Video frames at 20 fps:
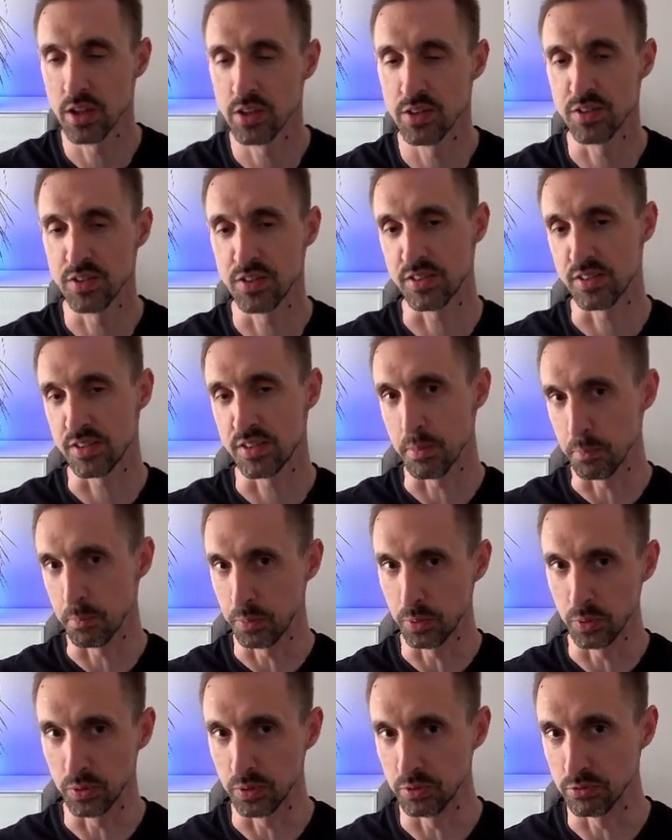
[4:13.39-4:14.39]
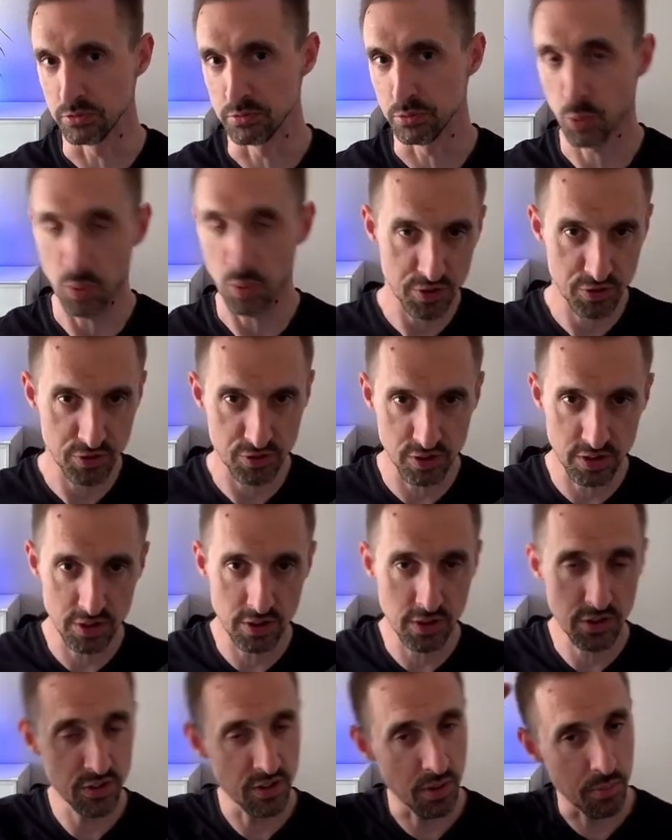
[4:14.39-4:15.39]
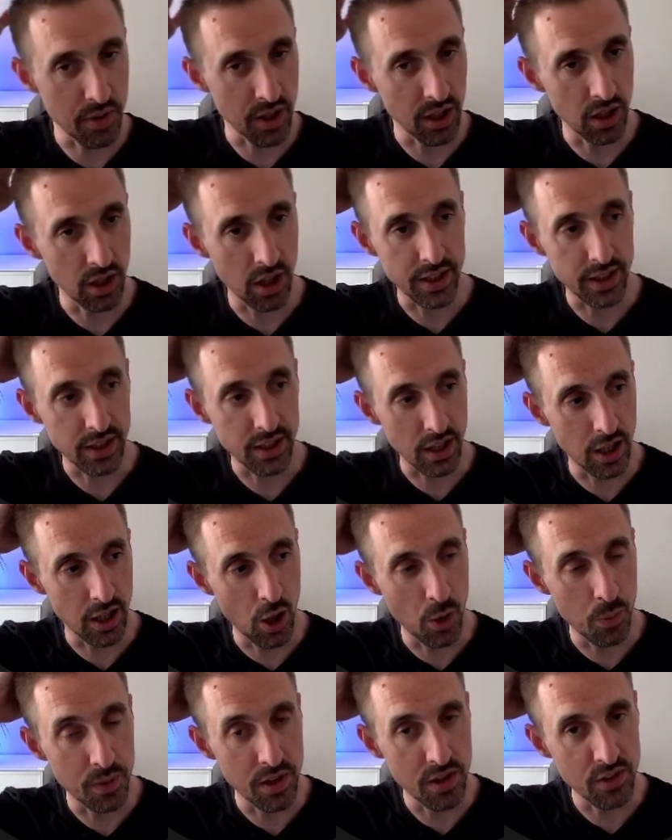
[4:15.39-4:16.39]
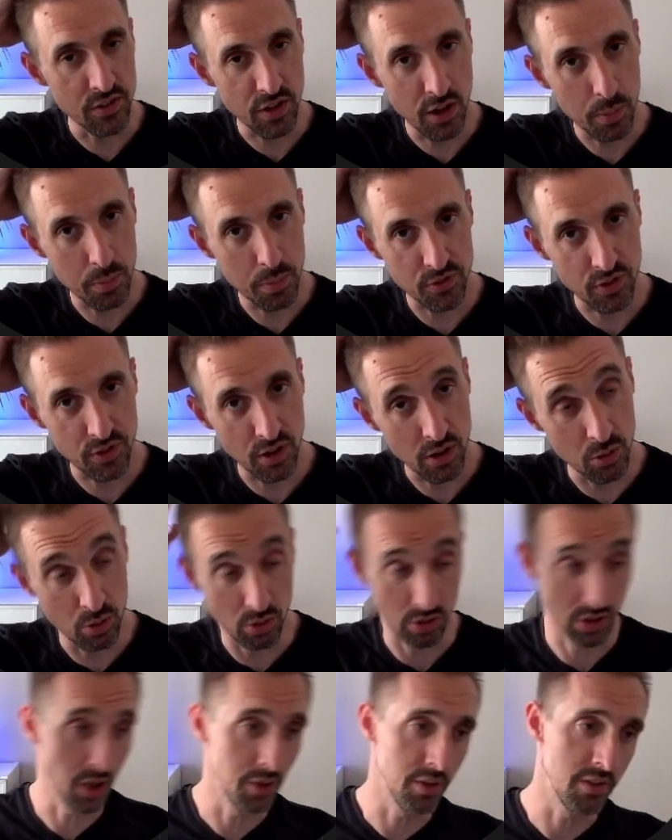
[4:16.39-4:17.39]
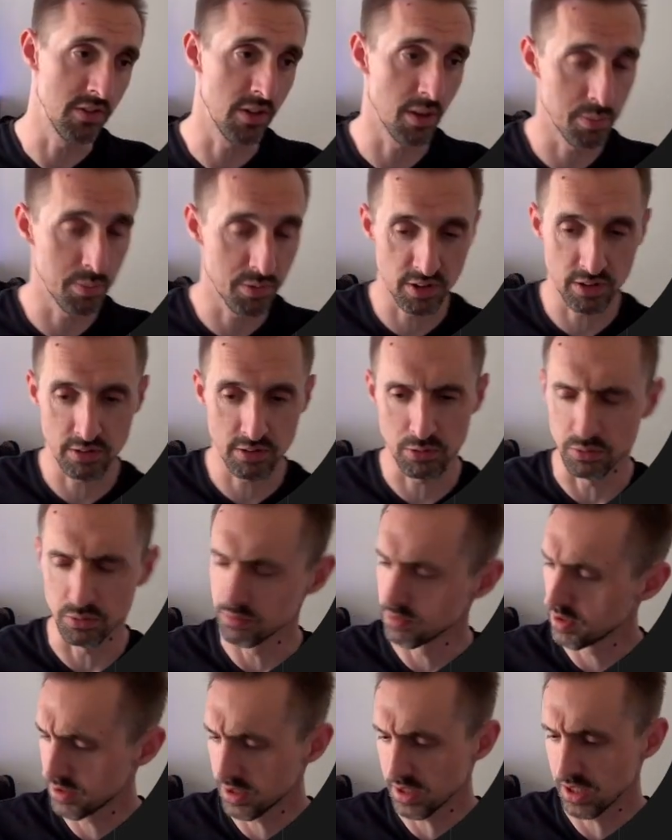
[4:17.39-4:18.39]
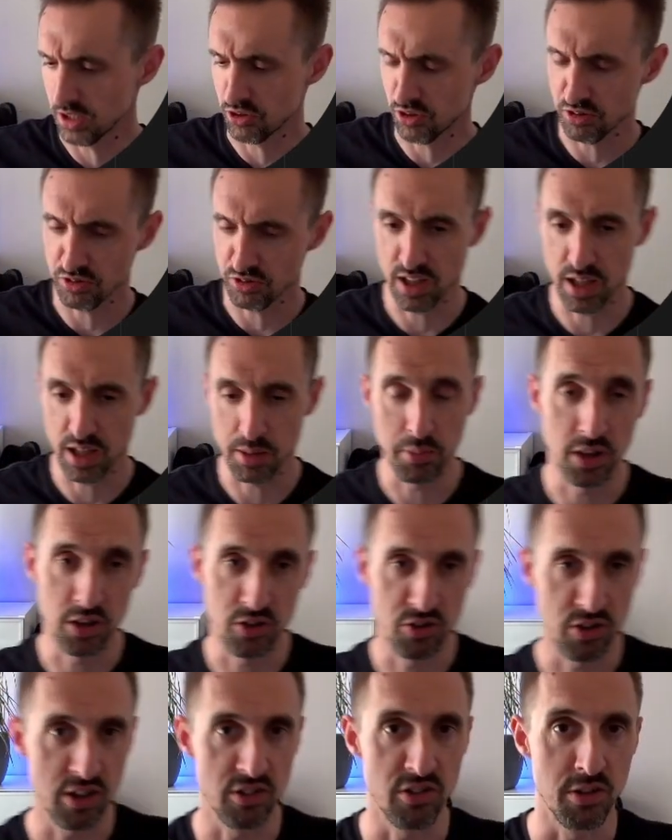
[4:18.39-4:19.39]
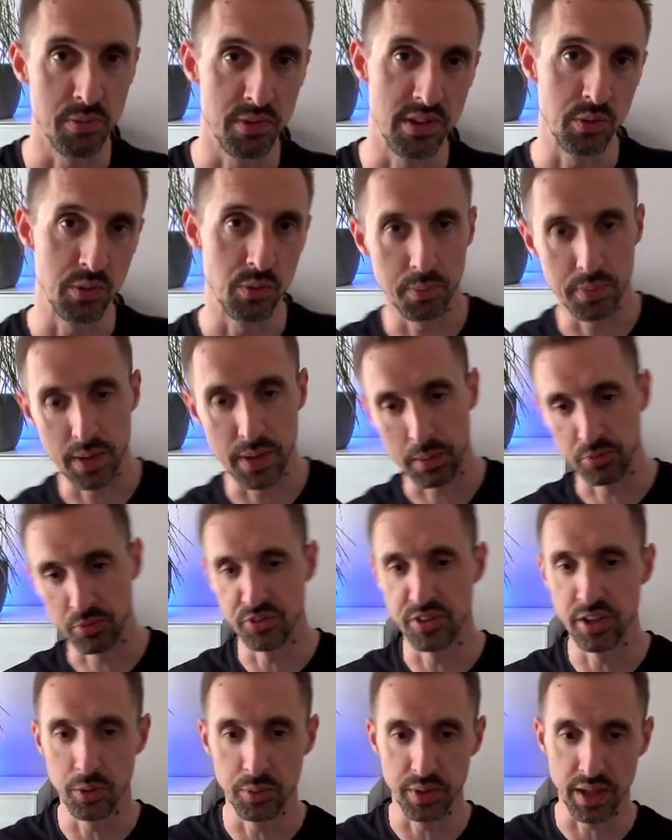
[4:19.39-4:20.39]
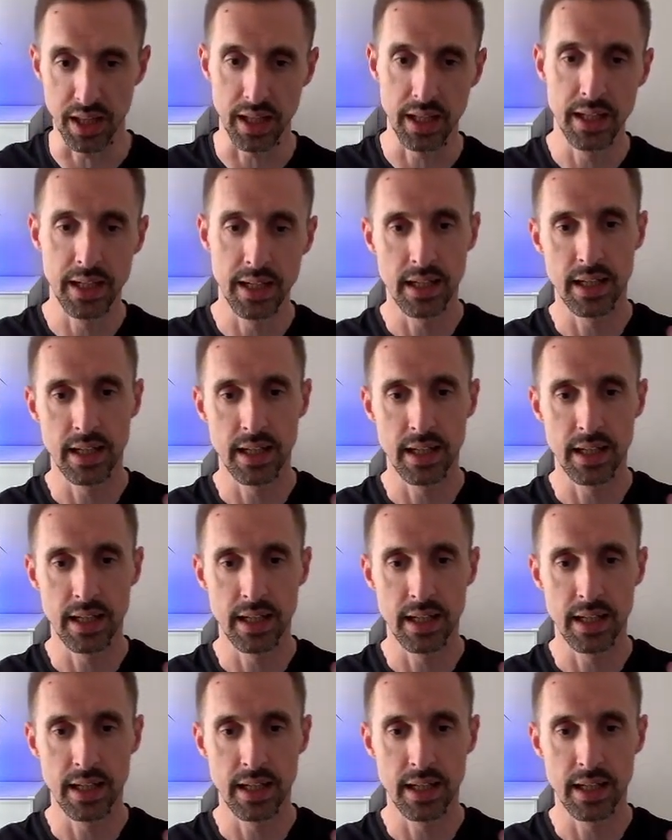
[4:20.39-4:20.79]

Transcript: Simple question. Something like Open Interpreter or Code Interpreter, or I think they changed the name, ChatGPT would be able to deal with it.